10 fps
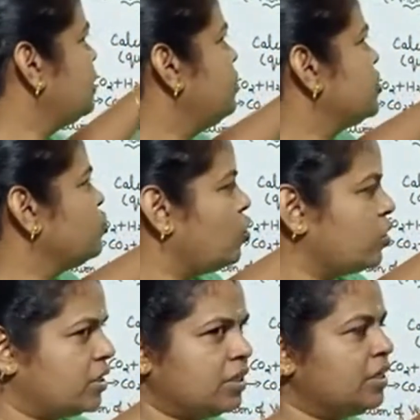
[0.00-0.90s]
plus
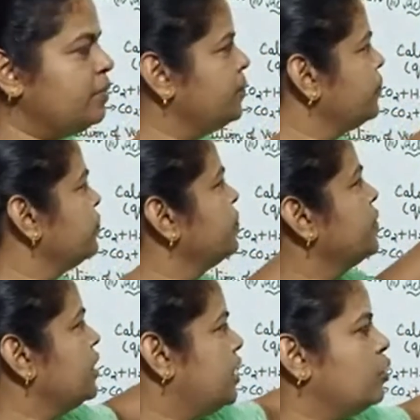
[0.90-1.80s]
water
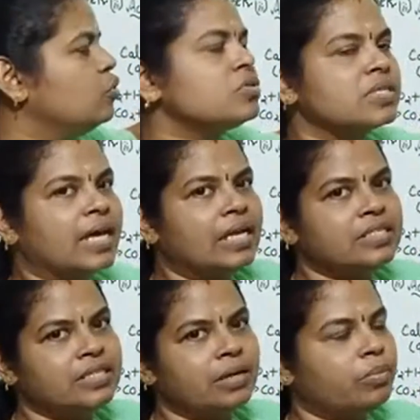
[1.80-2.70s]
gives
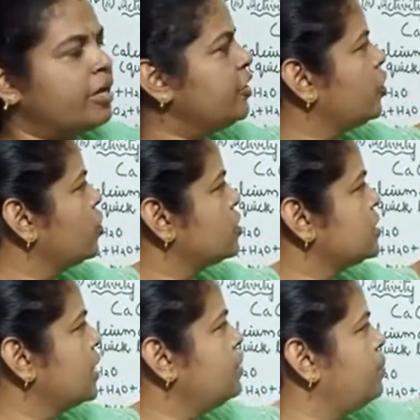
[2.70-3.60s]
calcium
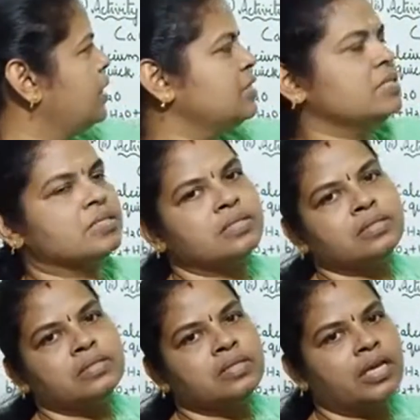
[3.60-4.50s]
hydroxide plus
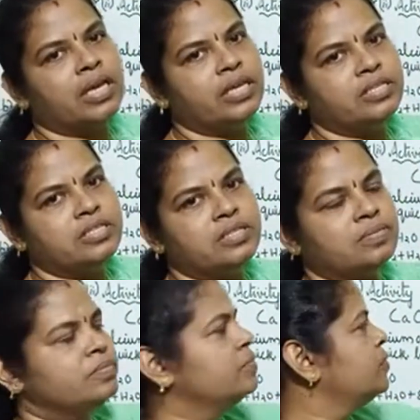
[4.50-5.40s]
heat.
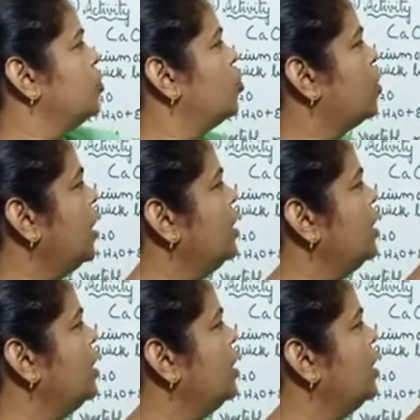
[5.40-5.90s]
Okay.